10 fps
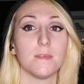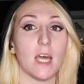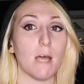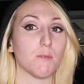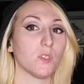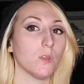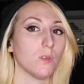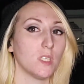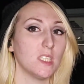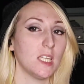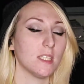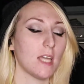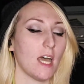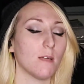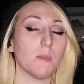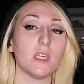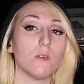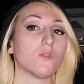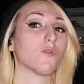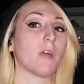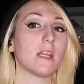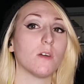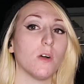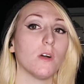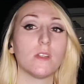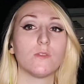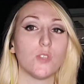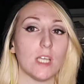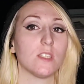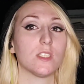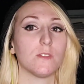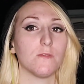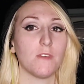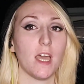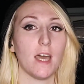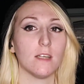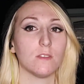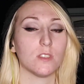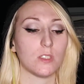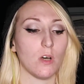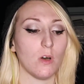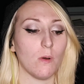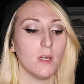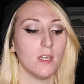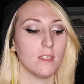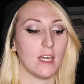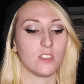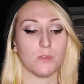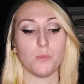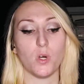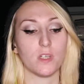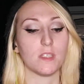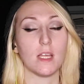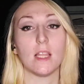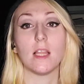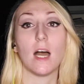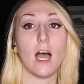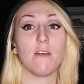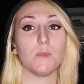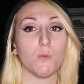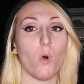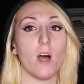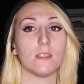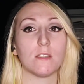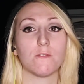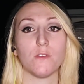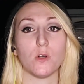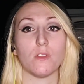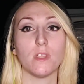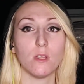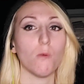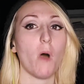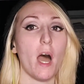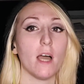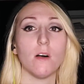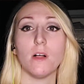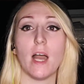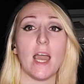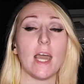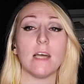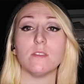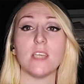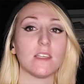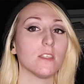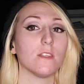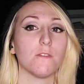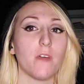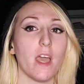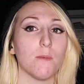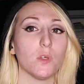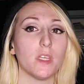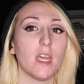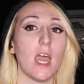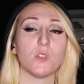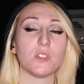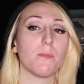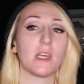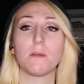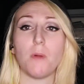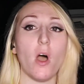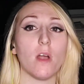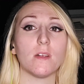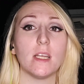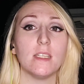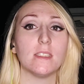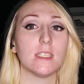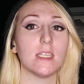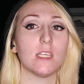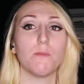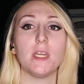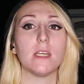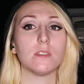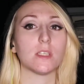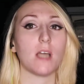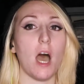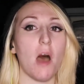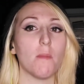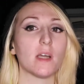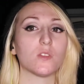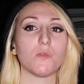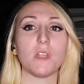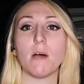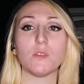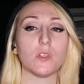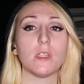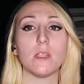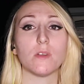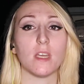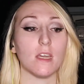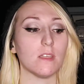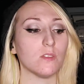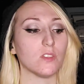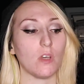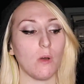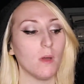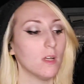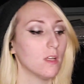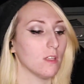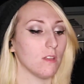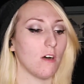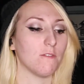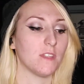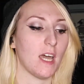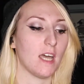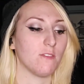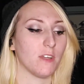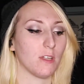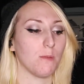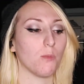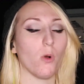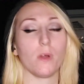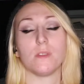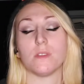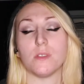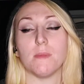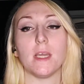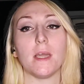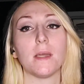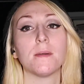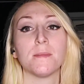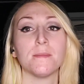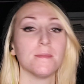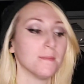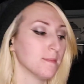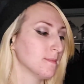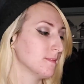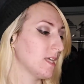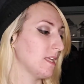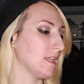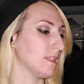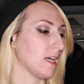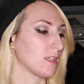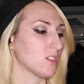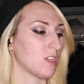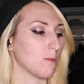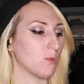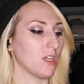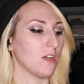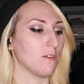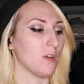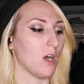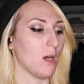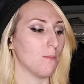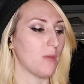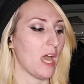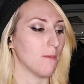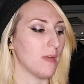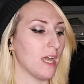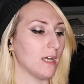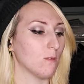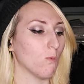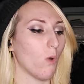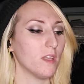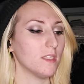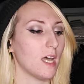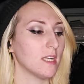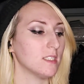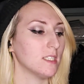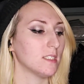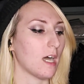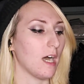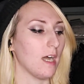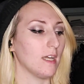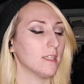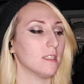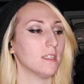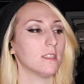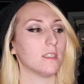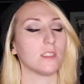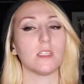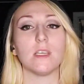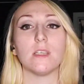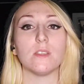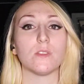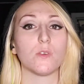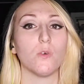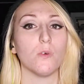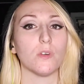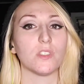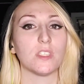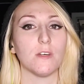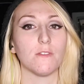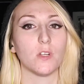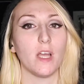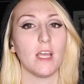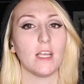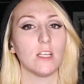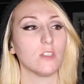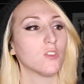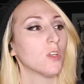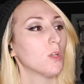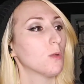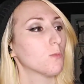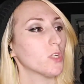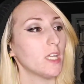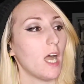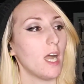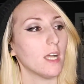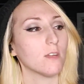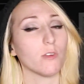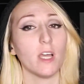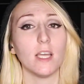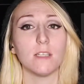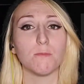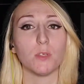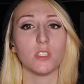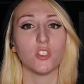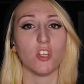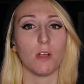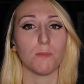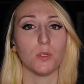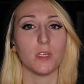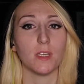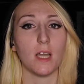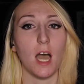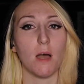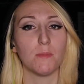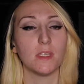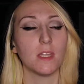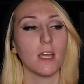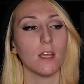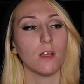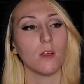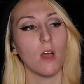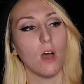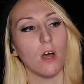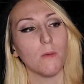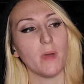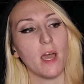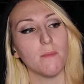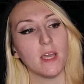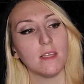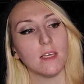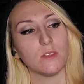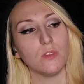Absolutely need that. I'm a huge Red Hood Jason fan, so that's a book that I've been wanting for a little while, and Death in the Family was a big part in getting me into comics when I was a little kid, so love that. Very important to me. And then next up we have Batman 199. This is a cool Silver Age, pretty high grade, pretty sharp looking copy there. Batman at the